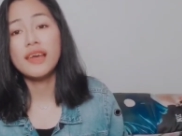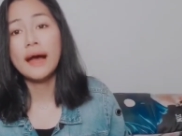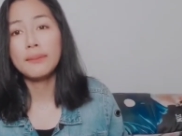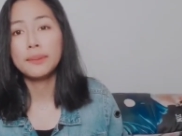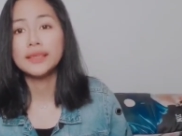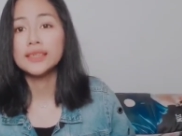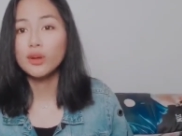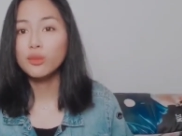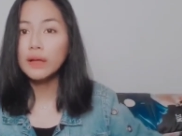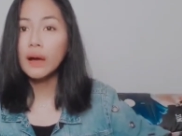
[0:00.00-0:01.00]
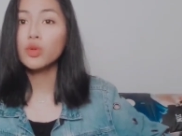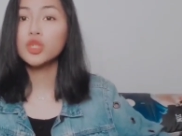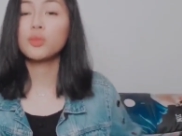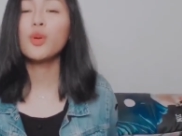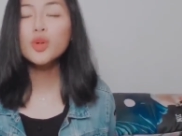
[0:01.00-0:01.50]
really happen. So I
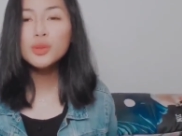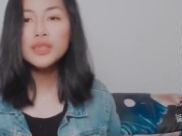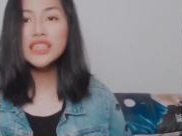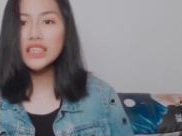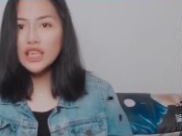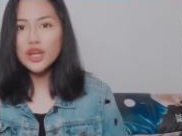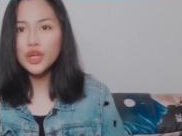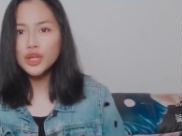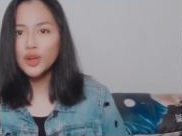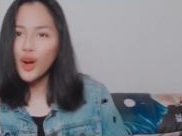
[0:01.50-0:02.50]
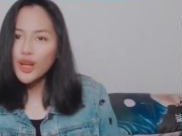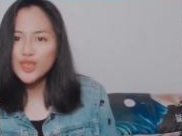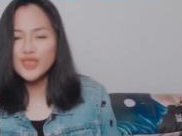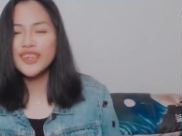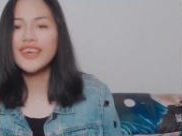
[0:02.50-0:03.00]
was supposed to be seeing her in a
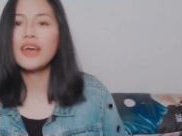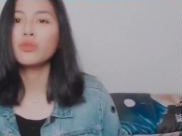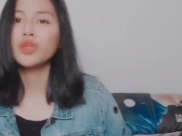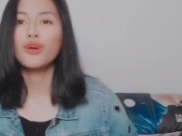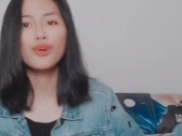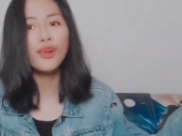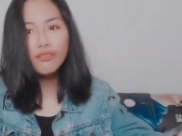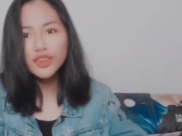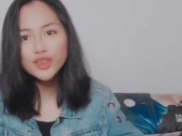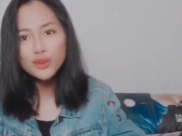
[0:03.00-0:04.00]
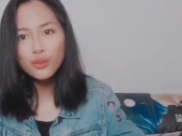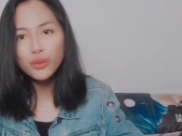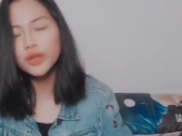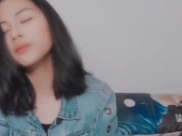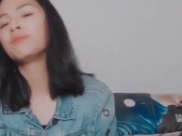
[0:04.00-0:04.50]
concert again with her Lover
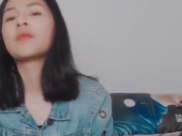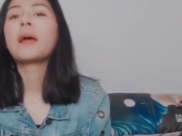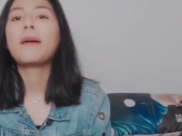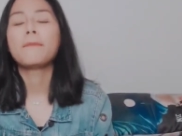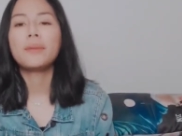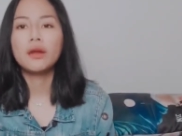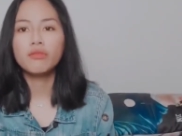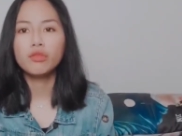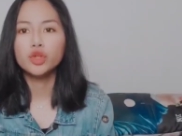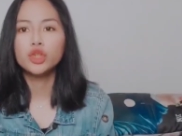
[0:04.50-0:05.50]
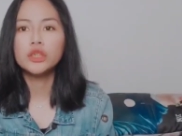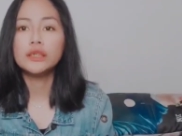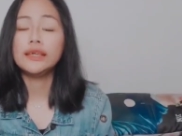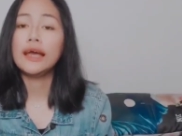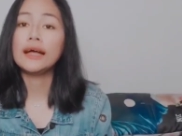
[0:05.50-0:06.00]
tour, but
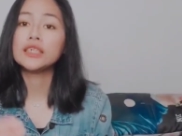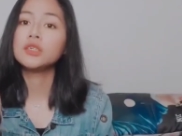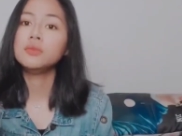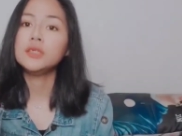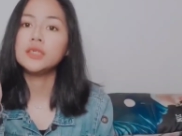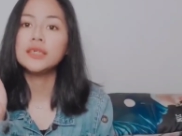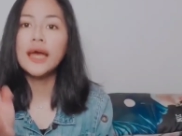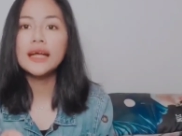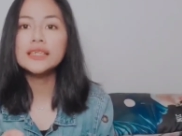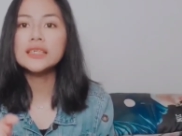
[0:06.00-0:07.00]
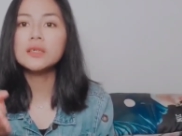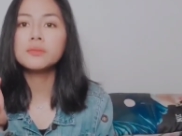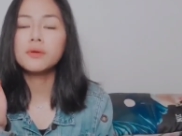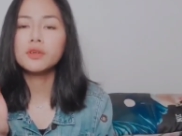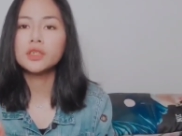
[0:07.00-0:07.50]
unfortunately it has to be
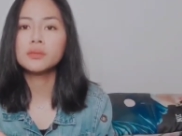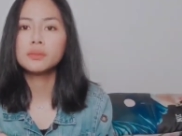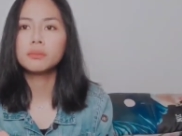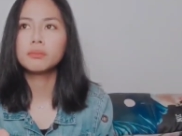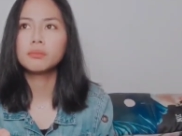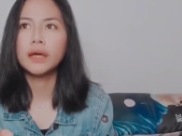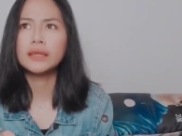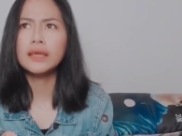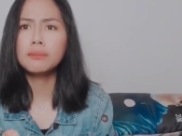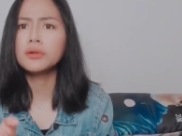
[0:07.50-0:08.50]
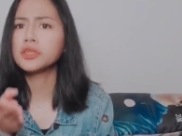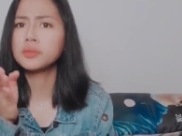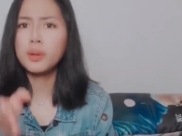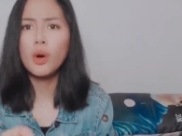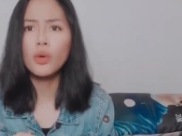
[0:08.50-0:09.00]
canceled, I think
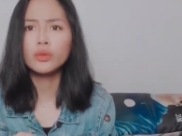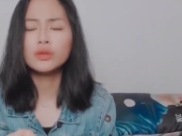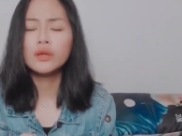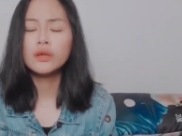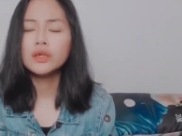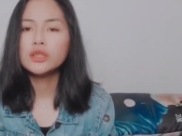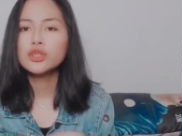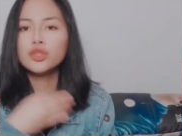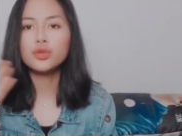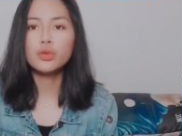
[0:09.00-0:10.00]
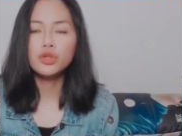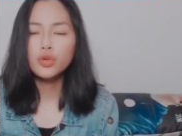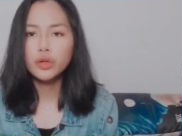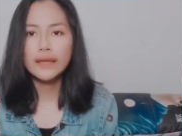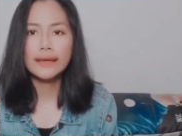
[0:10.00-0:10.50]
postponed to a
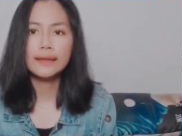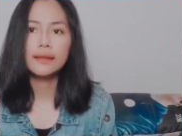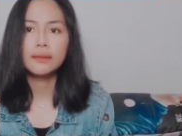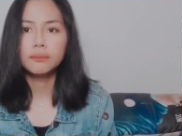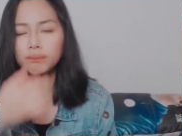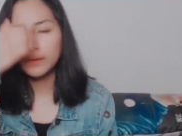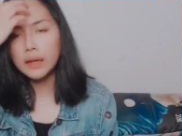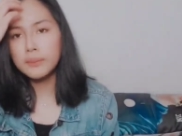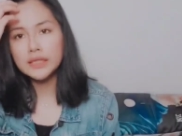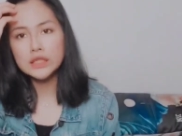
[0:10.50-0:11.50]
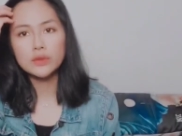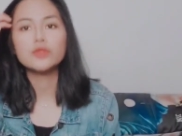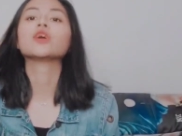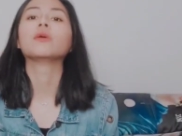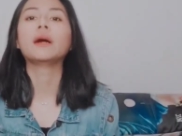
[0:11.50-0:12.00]
newer date coming
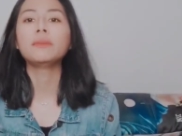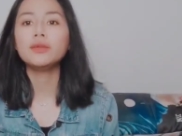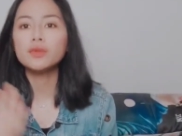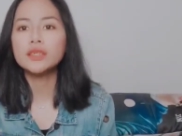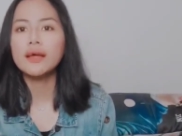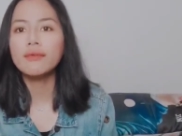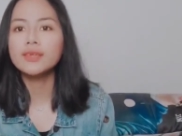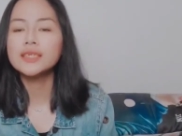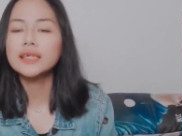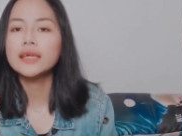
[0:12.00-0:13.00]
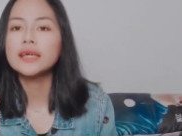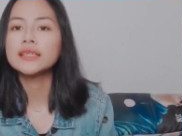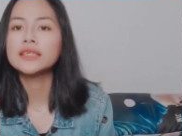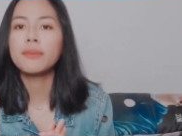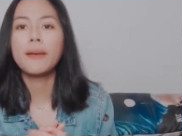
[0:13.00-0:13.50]
soon. So I mean, we still have the
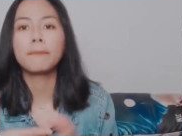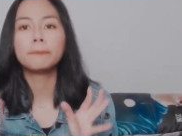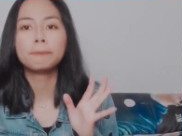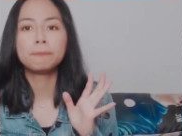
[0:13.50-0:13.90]
tickets, but